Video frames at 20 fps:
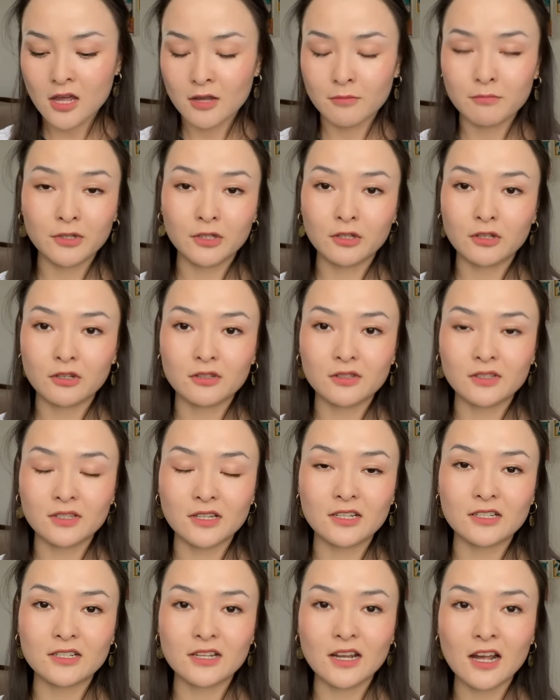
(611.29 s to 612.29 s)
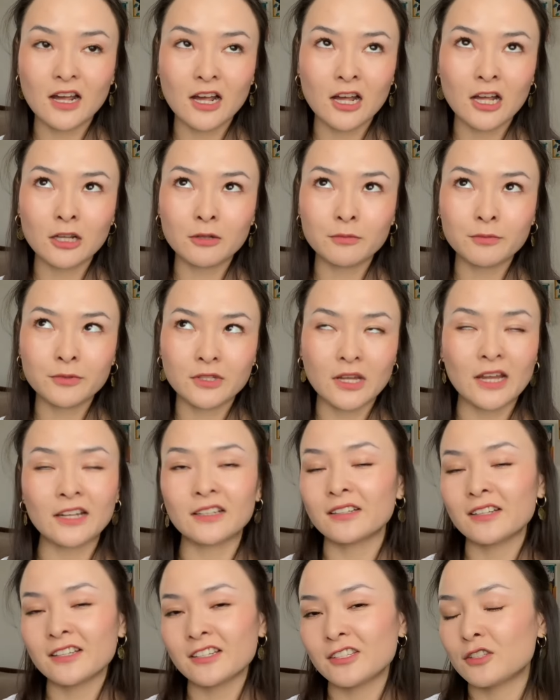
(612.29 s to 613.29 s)
because it helps
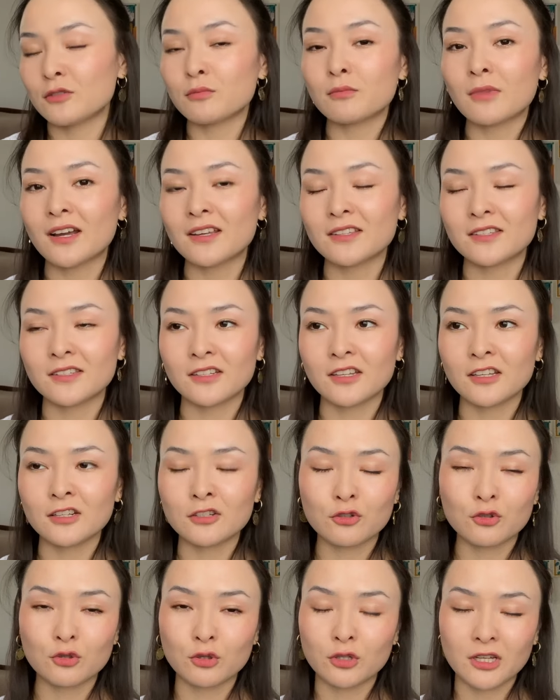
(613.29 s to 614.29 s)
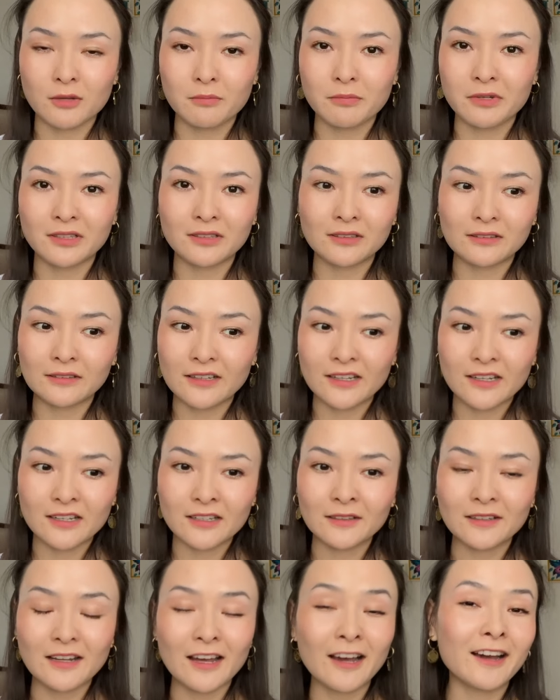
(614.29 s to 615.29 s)
at least my skin to keep it
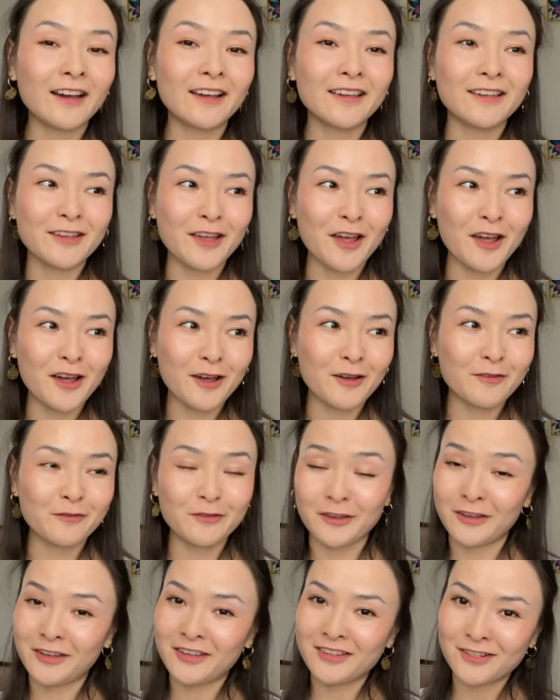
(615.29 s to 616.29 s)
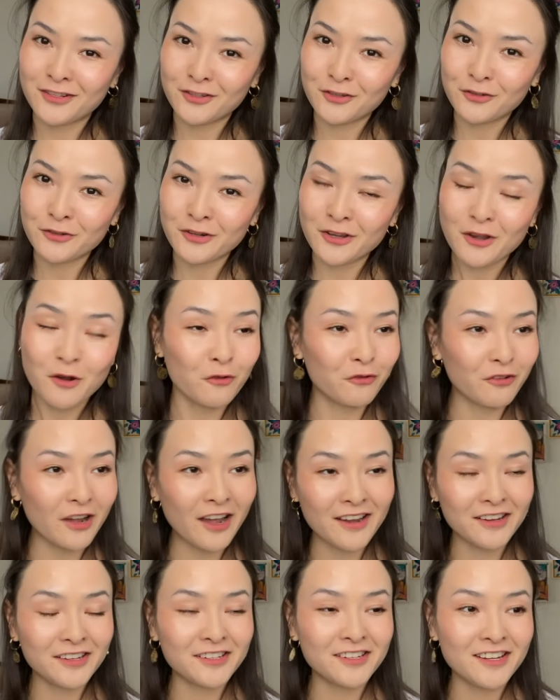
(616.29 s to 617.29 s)
clean. I have a history of
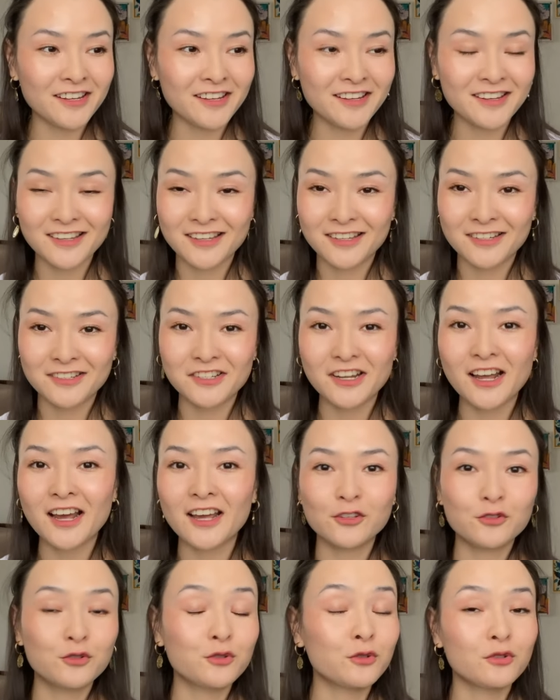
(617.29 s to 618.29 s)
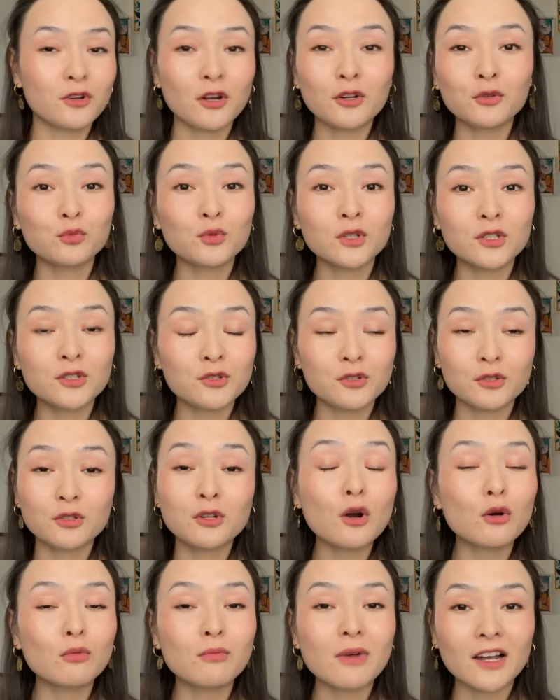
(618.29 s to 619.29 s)
acne and I do not want to
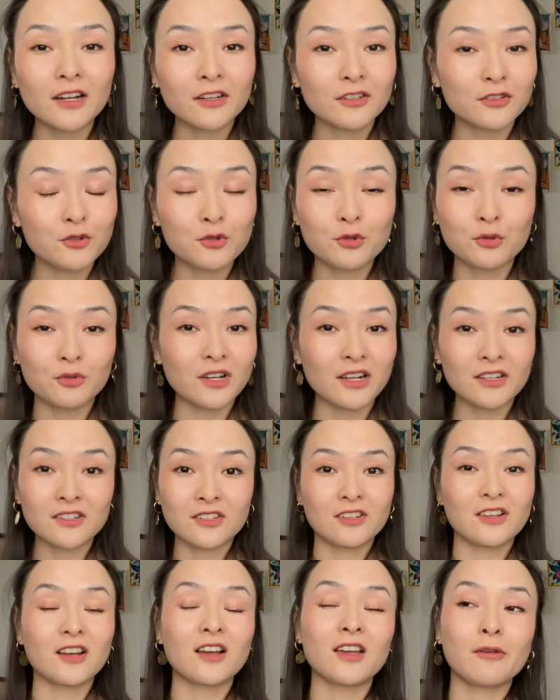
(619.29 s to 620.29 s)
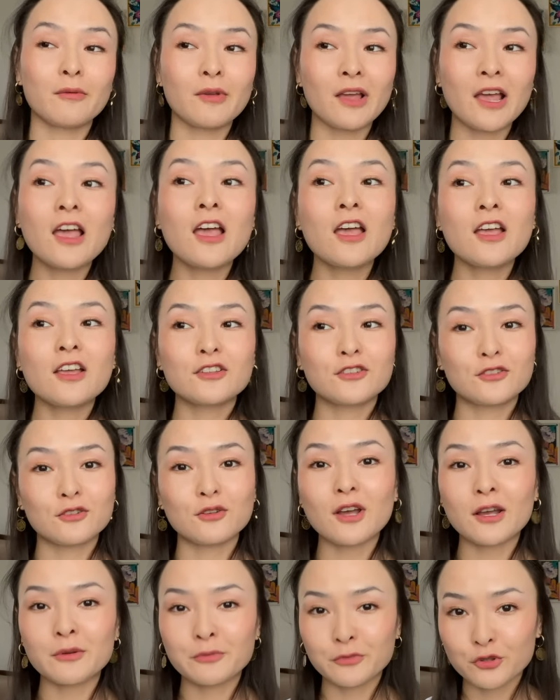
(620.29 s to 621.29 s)
go back to that time. So
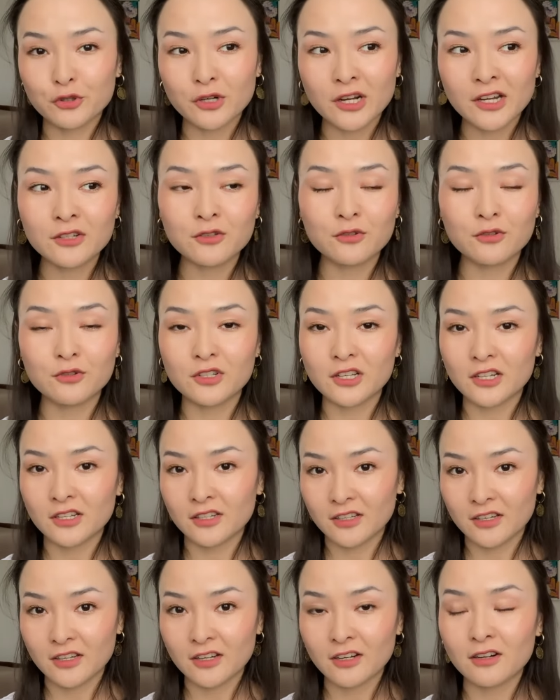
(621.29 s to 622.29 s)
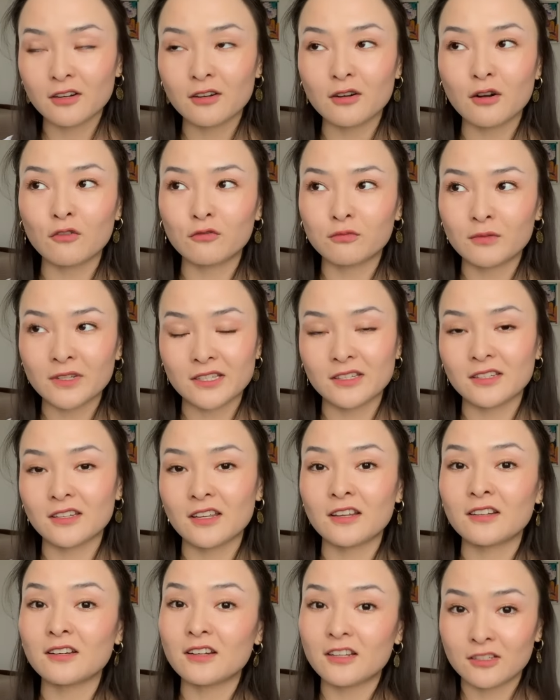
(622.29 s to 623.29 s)
I'm trying to take care of my
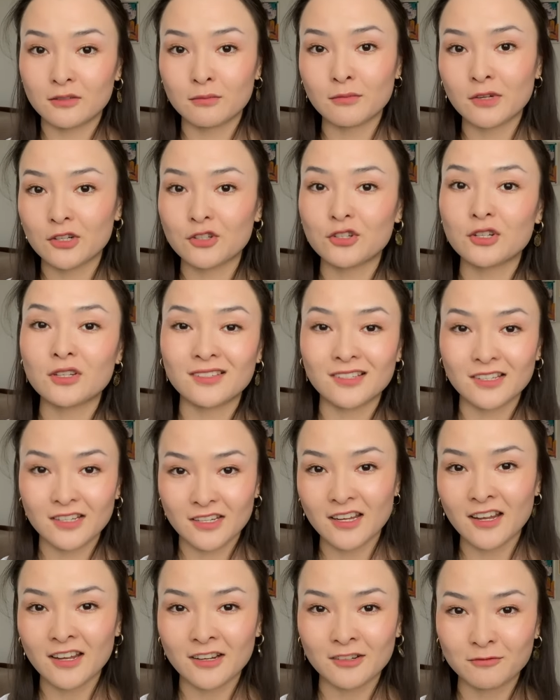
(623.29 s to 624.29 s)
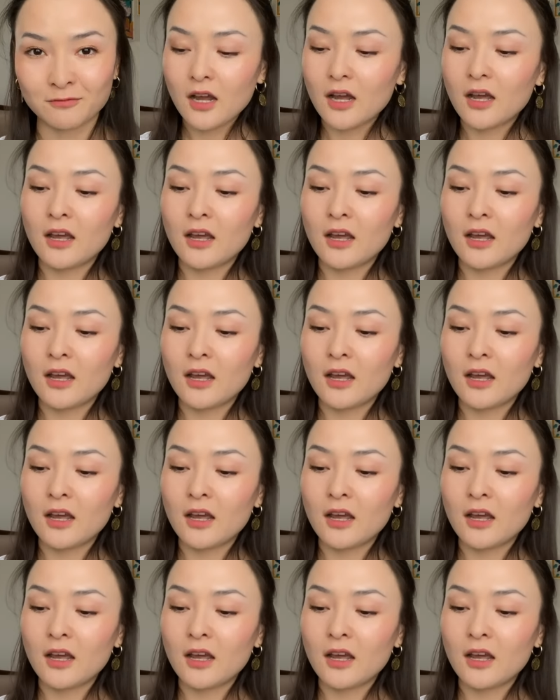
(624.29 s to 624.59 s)
skin as much as I can.